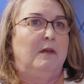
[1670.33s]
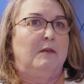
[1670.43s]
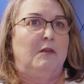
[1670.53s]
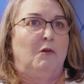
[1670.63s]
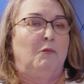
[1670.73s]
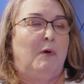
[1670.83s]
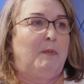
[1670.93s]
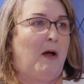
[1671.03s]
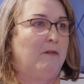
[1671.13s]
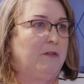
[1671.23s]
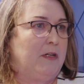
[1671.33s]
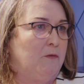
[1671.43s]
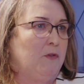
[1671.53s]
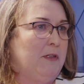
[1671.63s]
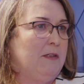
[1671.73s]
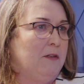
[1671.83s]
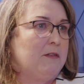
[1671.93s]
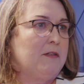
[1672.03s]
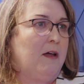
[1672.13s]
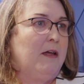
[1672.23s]
you know what poverty really
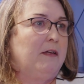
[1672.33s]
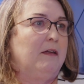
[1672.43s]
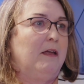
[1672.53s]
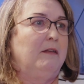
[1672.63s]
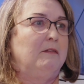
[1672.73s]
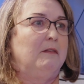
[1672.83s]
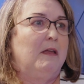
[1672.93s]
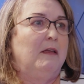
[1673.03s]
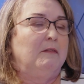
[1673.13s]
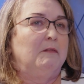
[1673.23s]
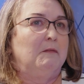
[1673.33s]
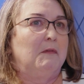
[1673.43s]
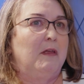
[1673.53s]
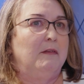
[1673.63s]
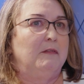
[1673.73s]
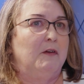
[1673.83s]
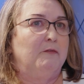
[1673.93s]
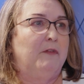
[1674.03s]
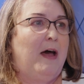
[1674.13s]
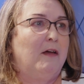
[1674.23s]
looks like and and and their
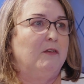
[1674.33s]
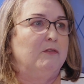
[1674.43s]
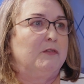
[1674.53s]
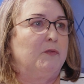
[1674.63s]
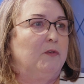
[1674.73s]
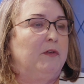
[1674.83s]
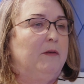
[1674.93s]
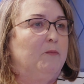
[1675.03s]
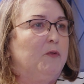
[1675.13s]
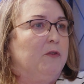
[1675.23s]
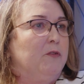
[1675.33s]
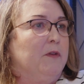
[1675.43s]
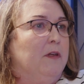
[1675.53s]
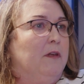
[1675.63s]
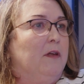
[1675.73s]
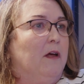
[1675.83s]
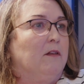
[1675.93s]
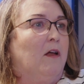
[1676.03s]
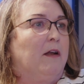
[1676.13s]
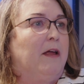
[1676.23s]
values really improved a
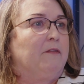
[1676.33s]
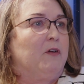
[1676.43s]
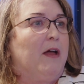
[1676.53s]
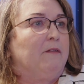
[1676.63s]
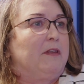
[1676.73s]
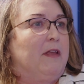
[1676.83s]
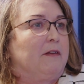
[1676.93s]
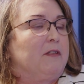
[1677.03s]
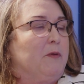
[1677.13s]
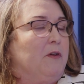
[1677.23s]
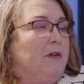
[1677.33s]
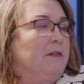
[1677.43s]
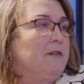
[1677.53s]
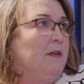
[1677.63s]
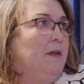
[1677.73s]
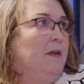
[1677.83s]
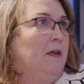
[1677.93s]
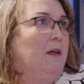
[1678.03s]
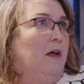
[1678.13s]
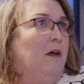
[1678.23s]
lot after having that experience
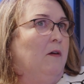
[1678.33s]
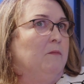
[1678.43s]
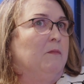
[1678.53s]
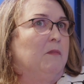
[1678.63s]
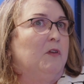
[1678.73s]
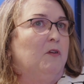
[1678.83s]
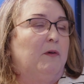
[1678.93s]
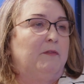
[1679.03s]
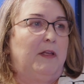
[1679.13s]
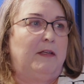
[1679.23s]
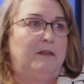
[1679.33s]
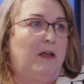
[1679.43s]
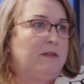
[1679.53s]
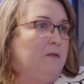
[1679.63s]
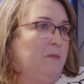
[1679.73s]
um, you know i've led lots of